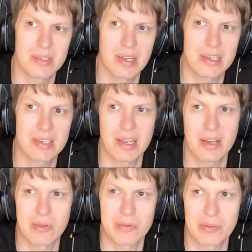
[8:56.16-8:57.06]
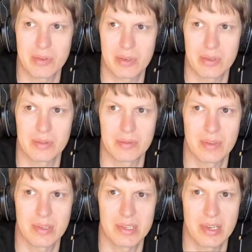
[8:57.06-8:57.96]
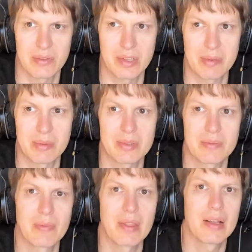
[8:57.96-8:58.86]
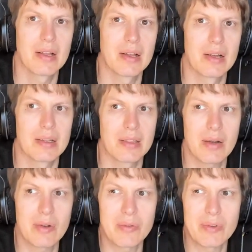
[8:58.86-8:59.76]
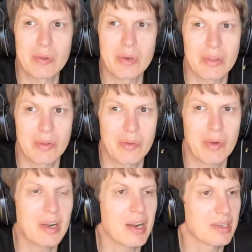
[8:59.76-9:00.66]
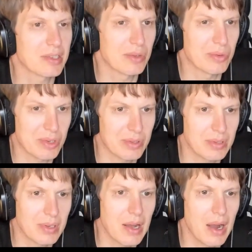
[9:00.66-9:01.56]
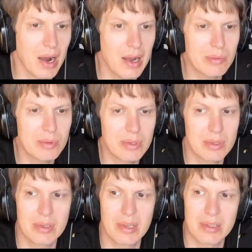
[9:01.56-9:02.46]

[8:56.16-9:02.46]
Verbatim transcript: such set of uh, set of tables. Now, if you look at a query execution, I would uh,